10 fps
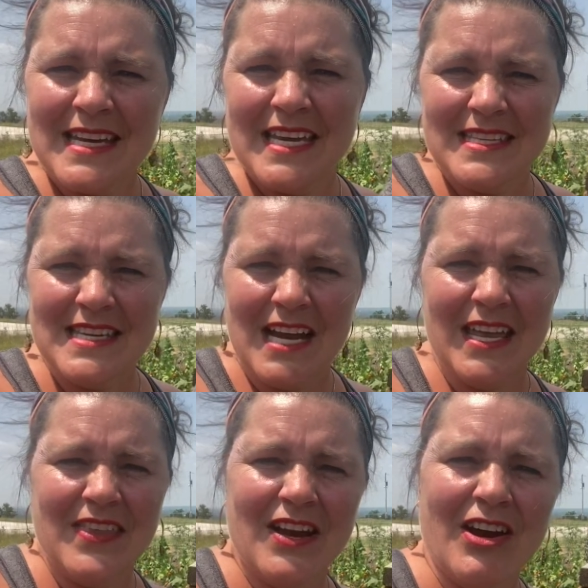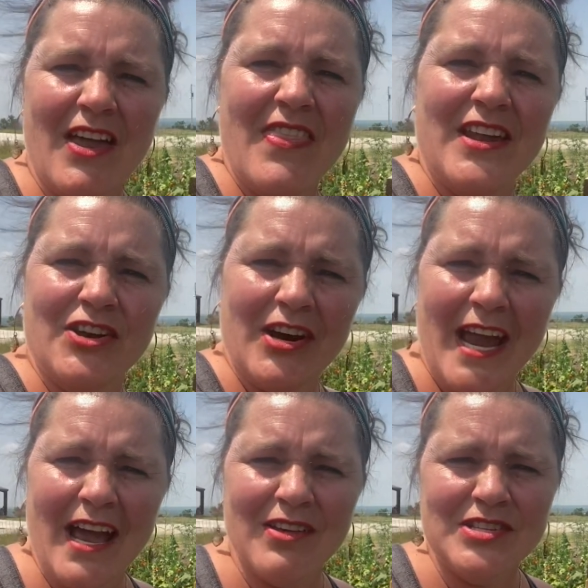get stuck in there and then your
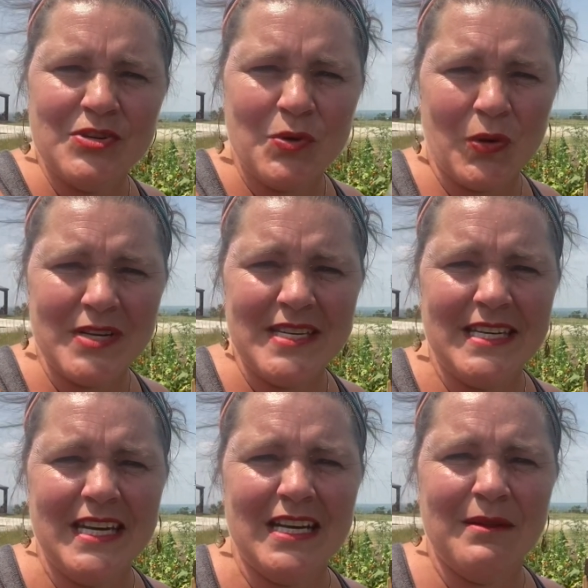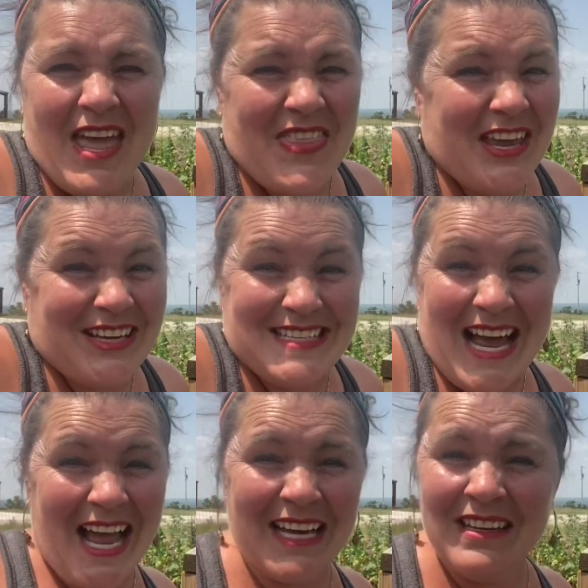cows and your horses eat them and they can
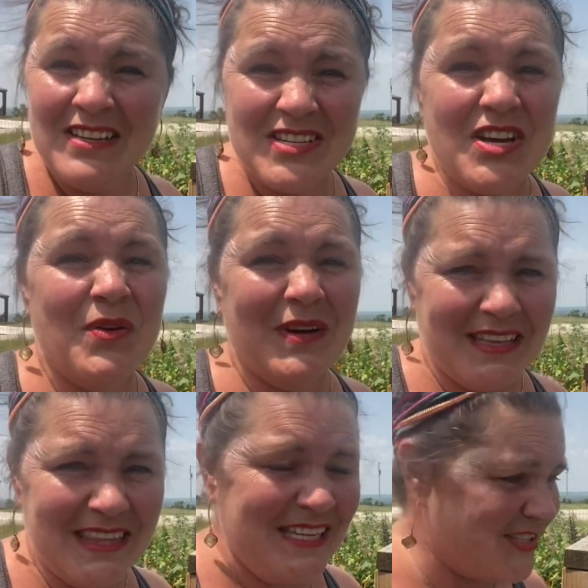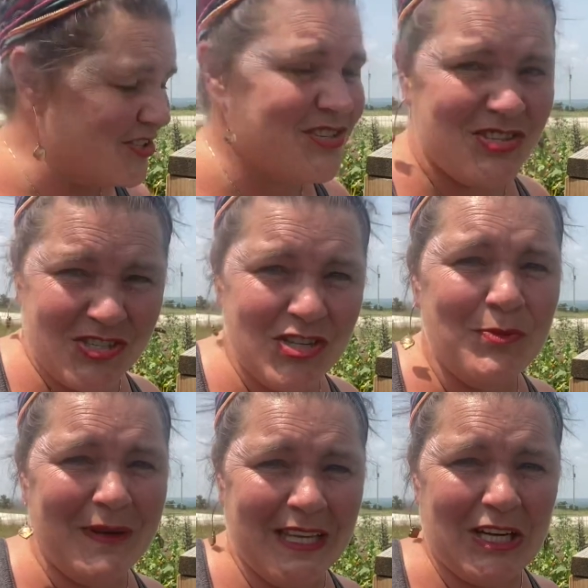die. So these are
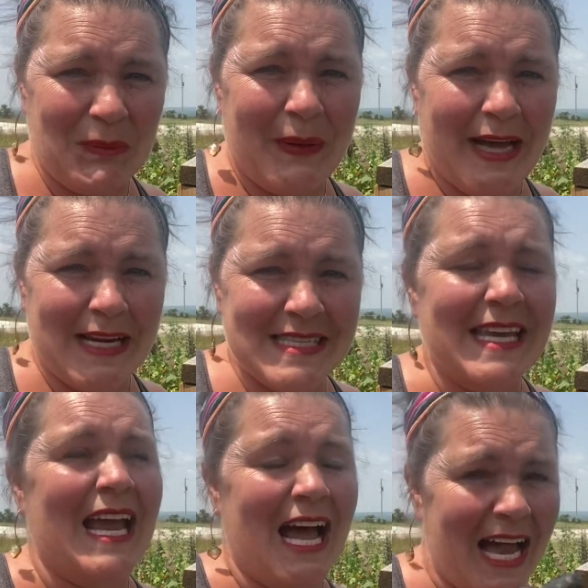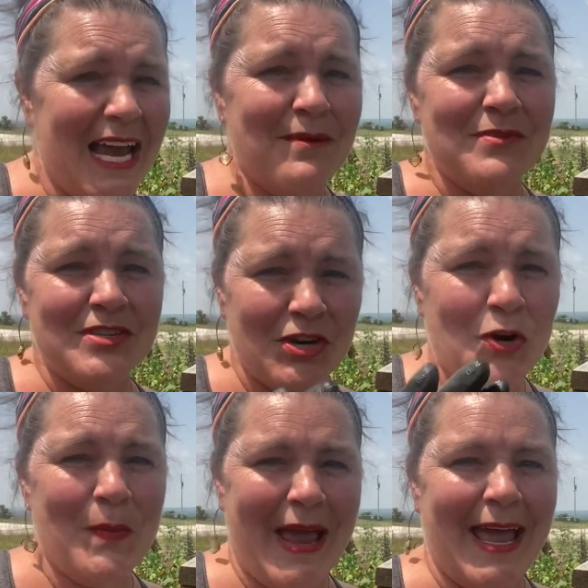stupid little bugs. Like I am so
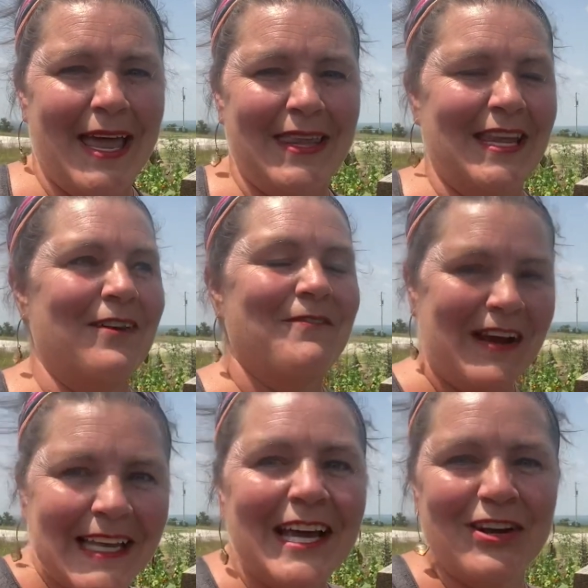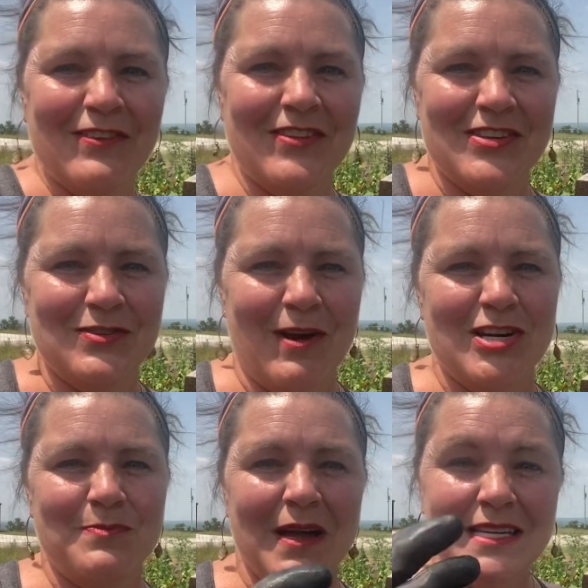mad that I finally got over the
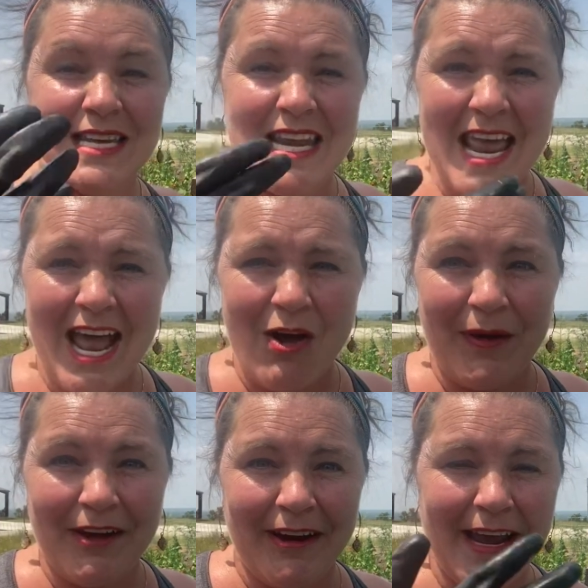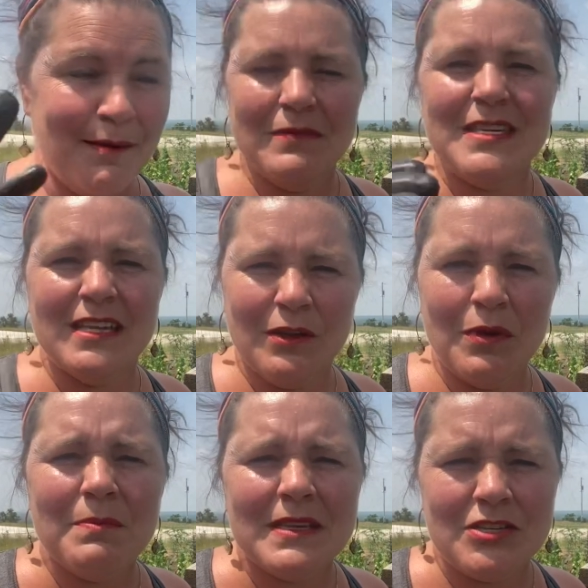squash bugs and now here I am dealing
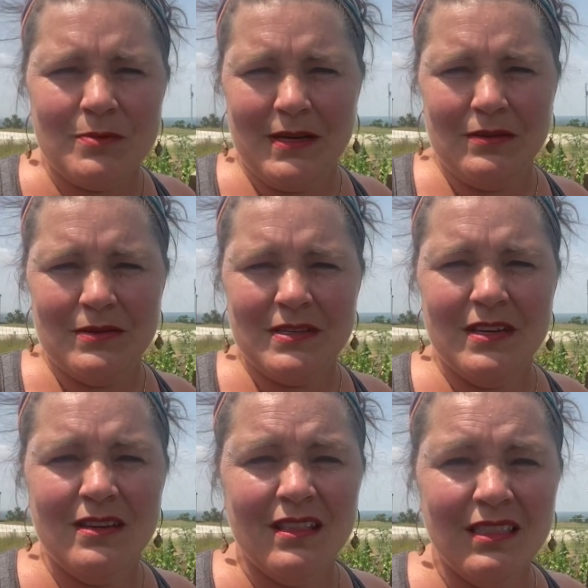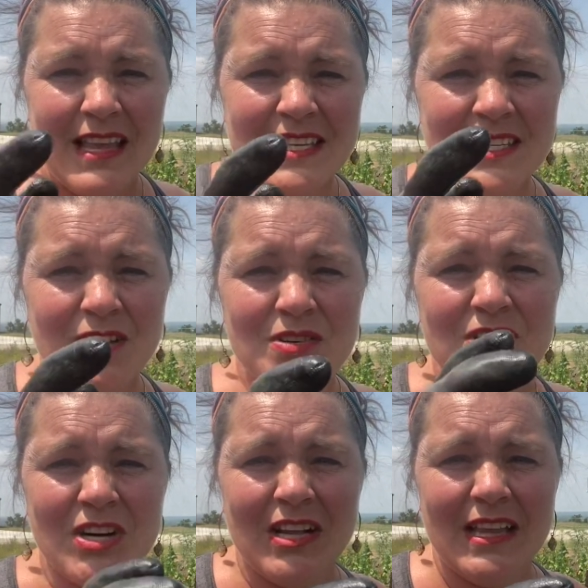with blister beetles. Let's go
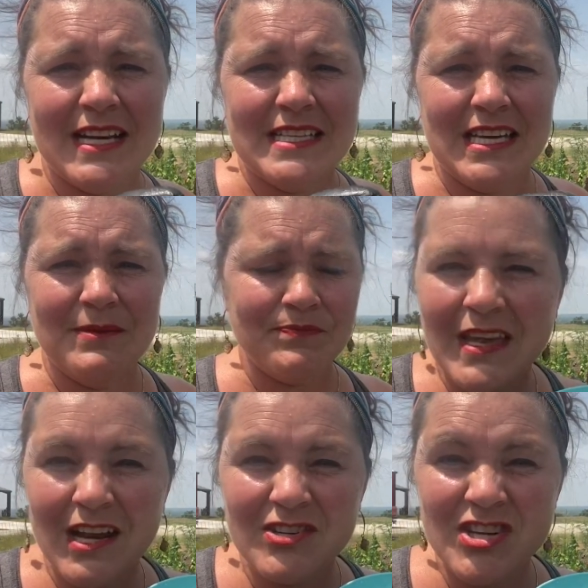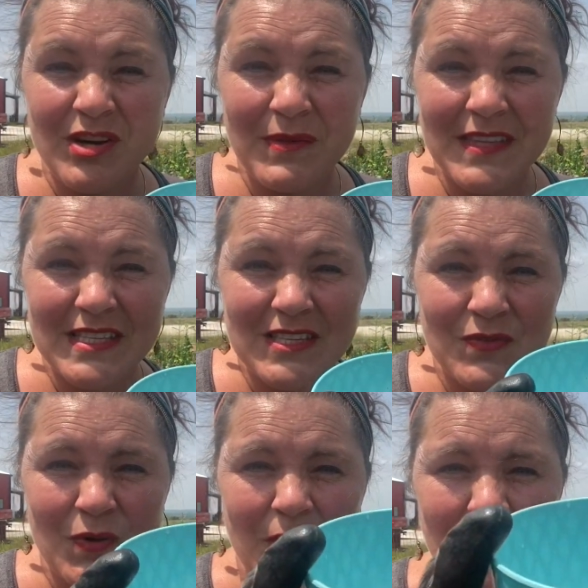start collecting them and I'll show you what this is
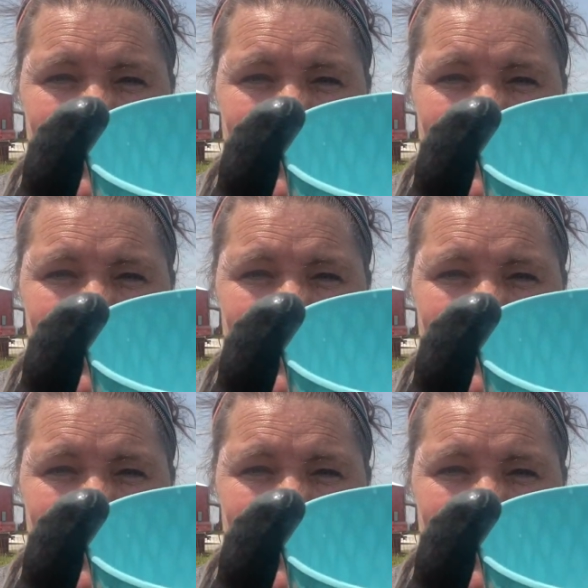for.